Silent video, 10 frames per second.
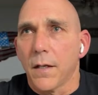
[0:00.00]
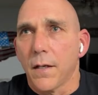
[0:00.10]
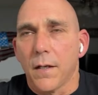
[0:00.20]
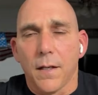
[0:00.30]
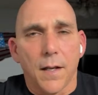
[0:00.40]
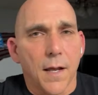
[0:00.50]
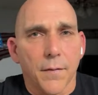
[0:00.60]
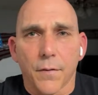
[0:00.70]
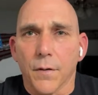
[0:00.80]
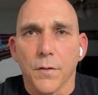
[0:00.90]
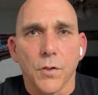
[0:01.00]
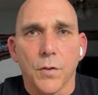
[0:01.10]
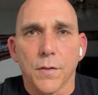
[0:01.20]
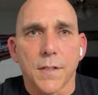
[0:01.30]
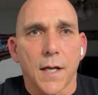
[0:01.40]
Never
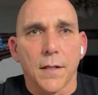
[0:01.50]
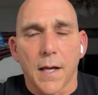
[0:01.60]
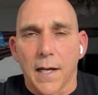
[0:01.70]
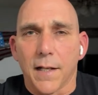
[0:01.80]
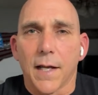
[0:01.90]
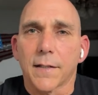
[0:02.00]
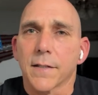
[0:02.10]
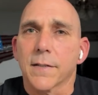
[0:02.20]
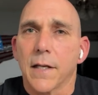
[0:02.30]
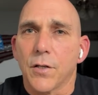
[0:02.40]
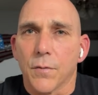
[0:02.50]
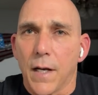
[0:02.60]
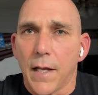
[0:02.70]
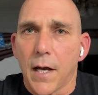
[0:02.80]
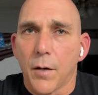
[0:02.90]
use that, I'd like to send you
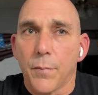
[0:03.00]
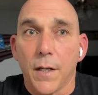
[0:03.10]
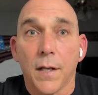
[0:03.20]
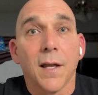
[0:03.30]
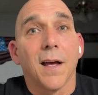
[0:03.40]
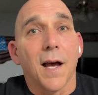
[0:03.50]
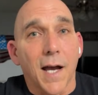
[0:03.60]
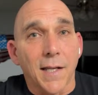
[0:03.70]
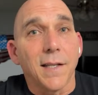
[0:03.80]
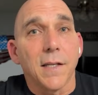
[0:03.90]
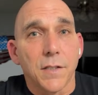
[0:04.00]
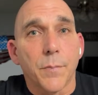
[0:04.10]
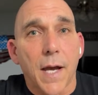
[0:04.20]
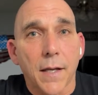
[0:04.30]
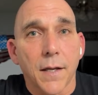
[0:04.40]
right now, but I need you
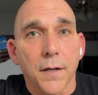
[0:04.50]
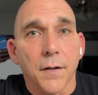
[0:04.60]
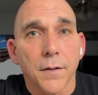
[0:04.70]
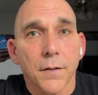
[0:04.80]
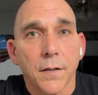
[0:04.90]
back here.